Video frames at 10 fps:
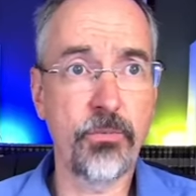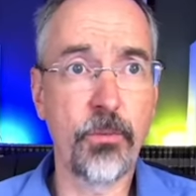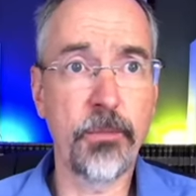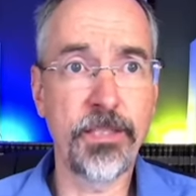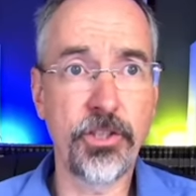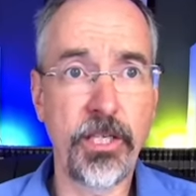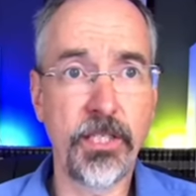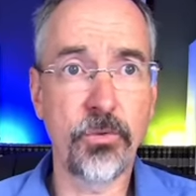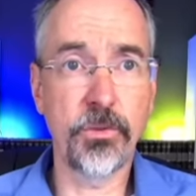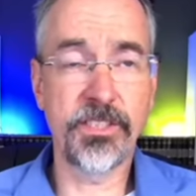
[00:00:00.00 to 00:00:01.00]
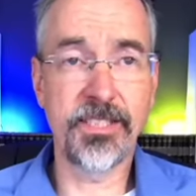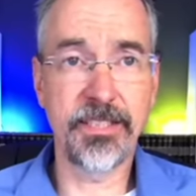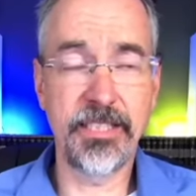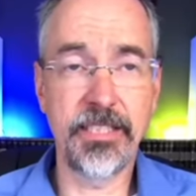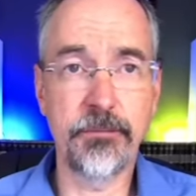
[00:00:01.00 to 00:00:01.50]
when my channel was
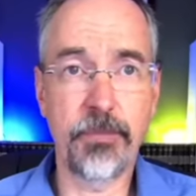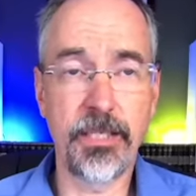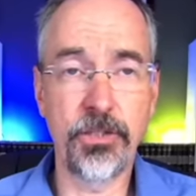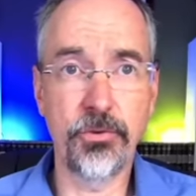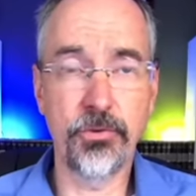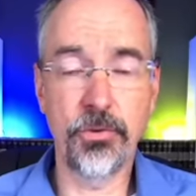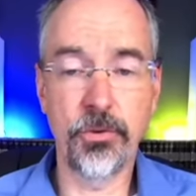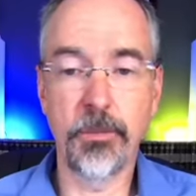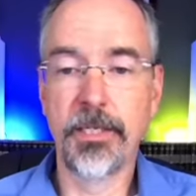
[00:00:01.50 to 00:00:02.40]
deleted by YouTube.